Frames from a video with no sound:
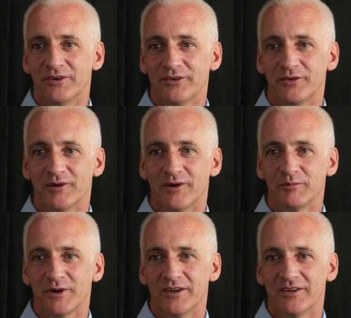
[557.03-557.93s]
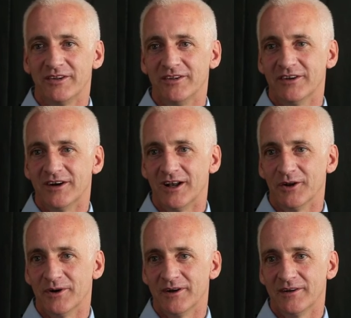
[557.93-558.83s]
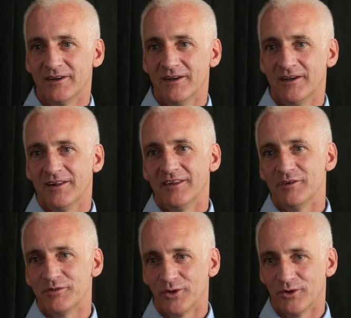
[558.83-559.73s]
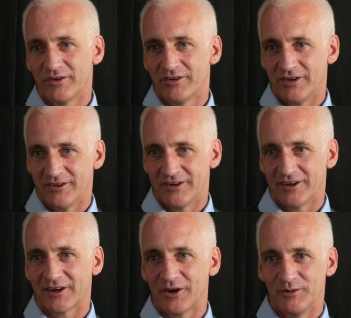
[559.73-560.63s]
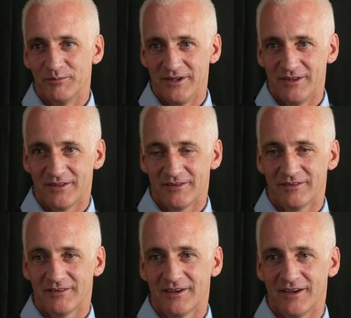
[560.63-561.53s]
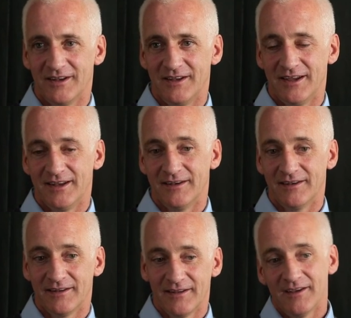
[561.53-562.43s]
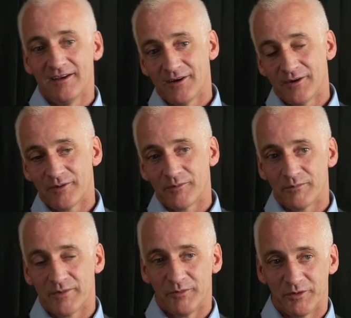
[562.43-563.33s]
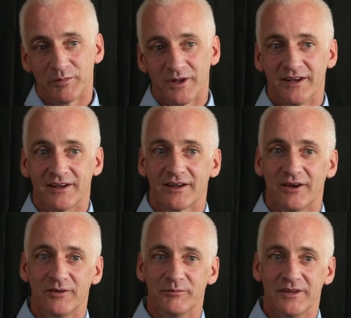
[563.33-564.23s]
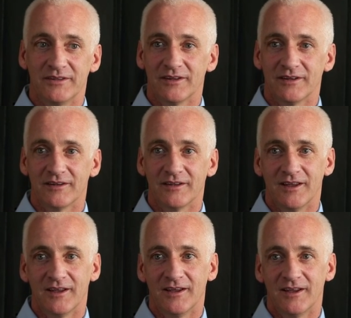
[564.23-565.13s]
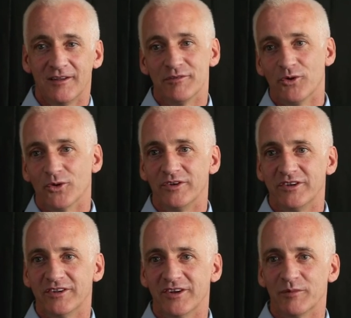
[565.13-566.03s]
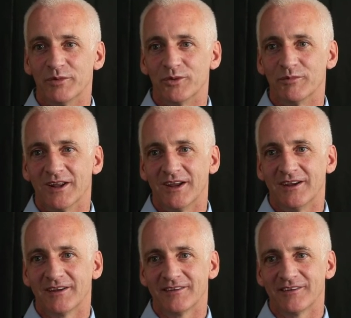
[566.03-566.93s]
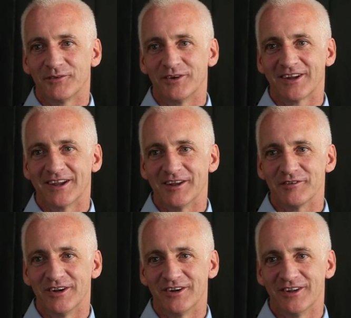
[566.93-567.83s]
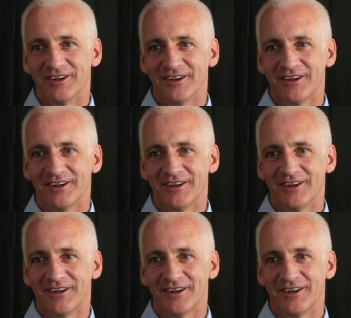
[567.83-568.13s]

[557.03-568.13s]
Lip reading: So I played a season at Alloa, then the following season at Cowdenbeath, and then it was playing at Cowdenbeath the following season I broke my leg, which kind of finished it.